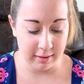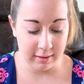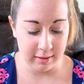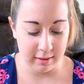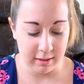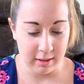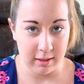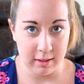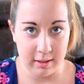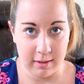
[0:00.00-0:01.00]

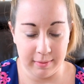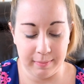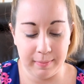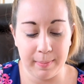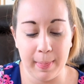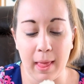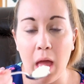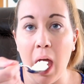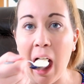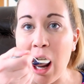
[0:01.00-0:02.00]

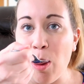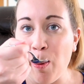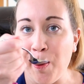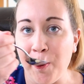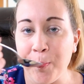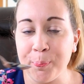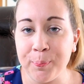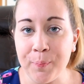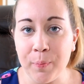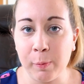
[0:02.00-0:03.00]

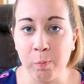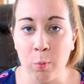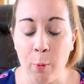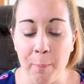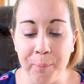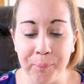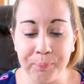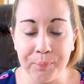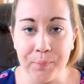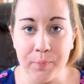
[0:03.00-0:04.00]

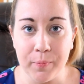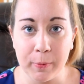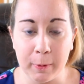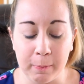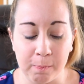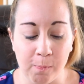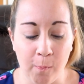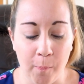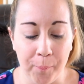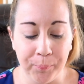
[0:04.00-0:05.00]

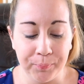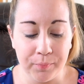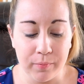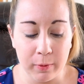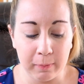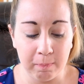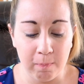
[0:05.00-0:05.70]
No one is speaking in this clip.